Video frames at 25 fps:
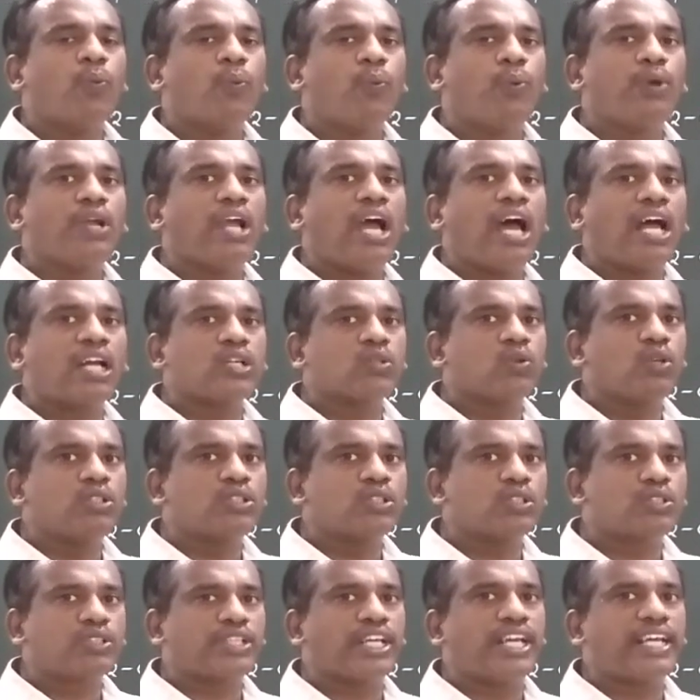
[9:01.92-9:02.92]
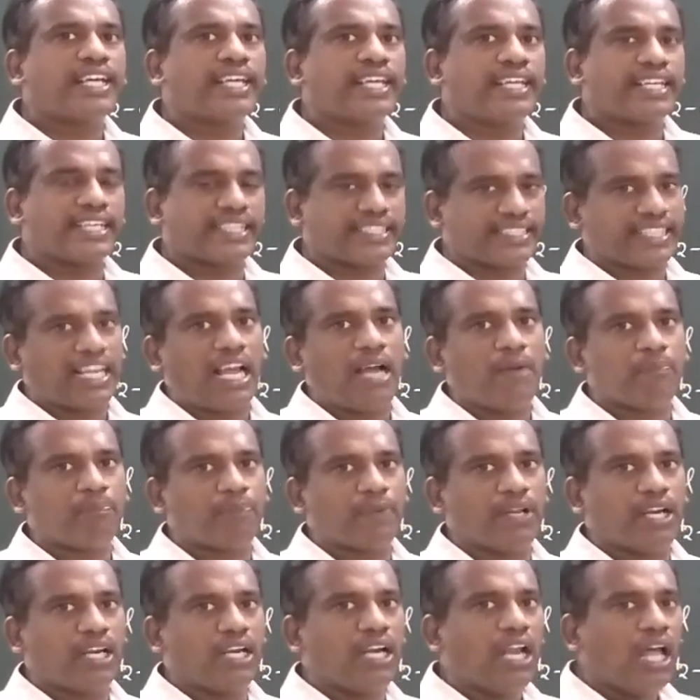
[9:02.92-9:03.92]
we are going to take an
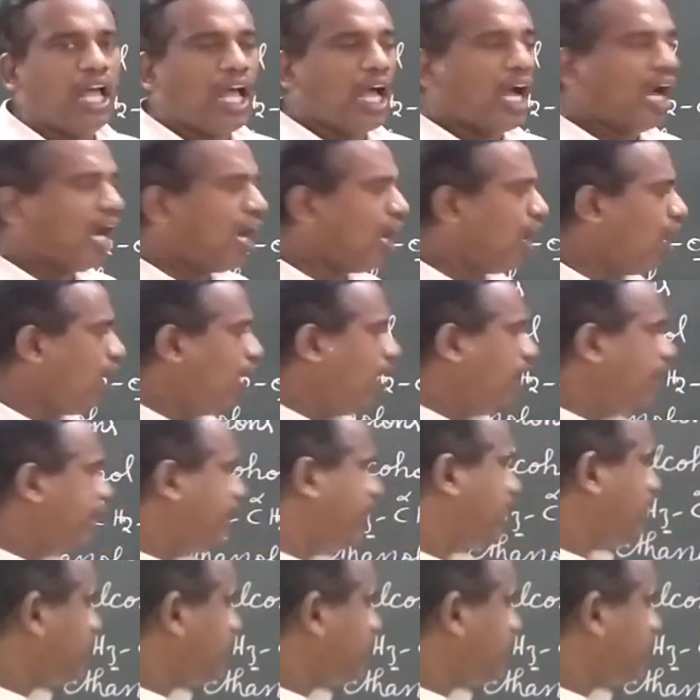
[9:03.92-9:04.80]
example of